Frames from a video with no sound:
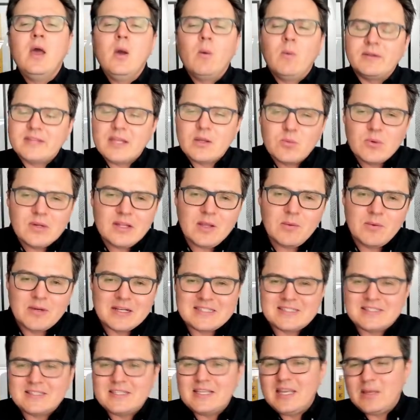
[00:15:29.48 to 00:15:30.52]
What they really
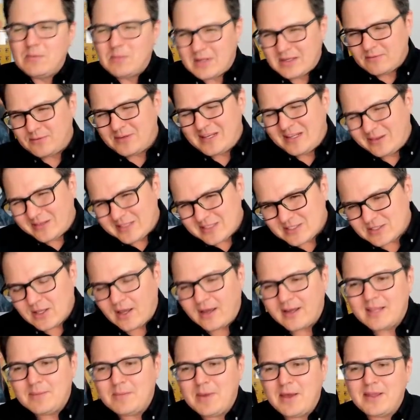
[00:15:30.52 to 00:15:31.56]
want to see, and what Fidelity's
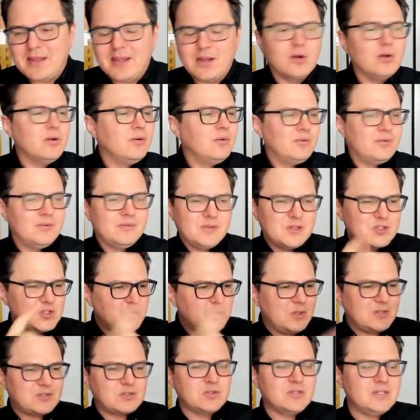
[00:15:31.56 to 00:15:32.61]
talking about here, the
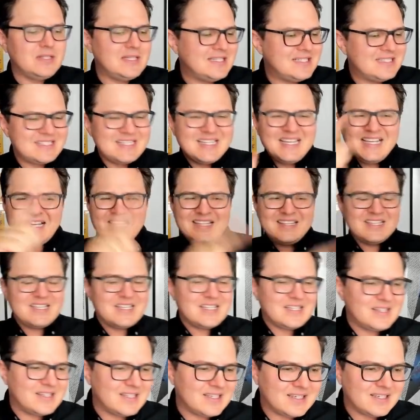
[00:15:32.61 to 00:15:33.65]
Switzerlands,
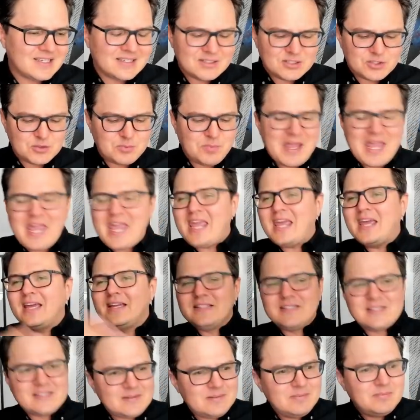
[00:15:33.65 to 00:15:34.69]
the
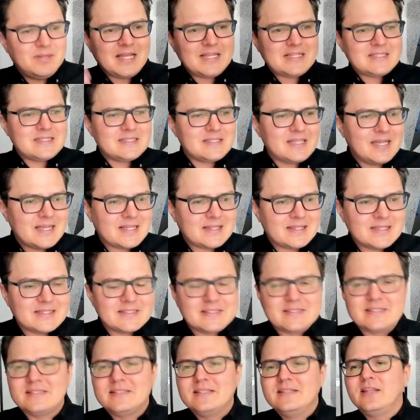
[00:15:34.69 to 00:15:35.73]
Japans, places like
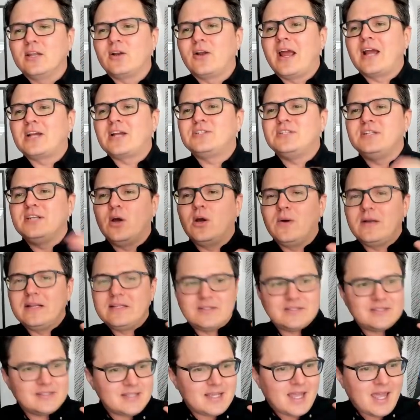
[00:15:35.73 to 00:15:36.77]
this that are actually going
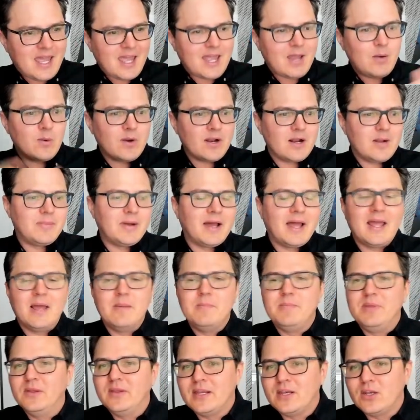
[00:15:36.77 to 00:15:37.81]
to say, hey, we're going to buy
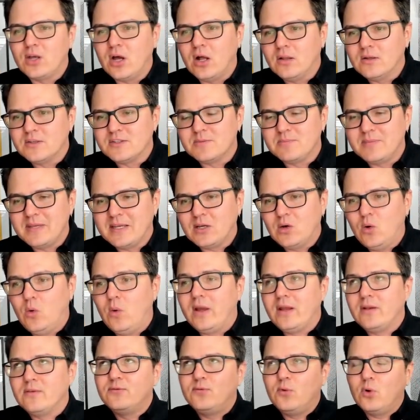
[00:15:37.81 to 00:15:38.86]
$1 billion of
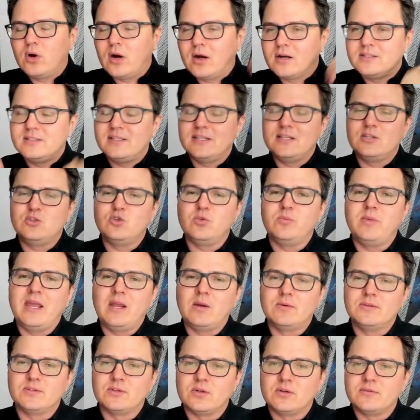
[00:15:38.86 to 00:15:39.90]
Bitcoin for our central
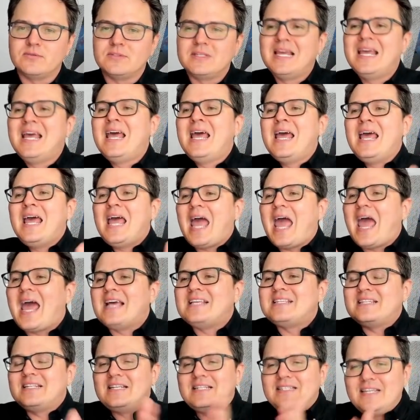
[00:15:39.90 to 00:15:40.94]
bank reserves
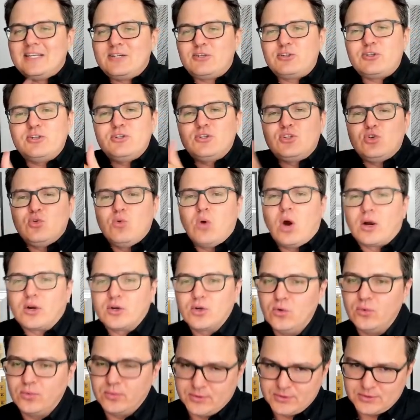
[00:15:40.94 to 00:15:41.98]
as an addition to our
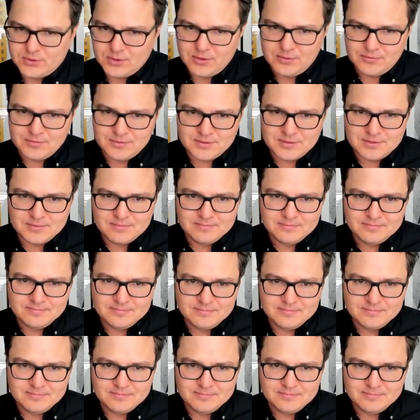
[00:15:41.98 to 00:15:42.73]
gold reserves.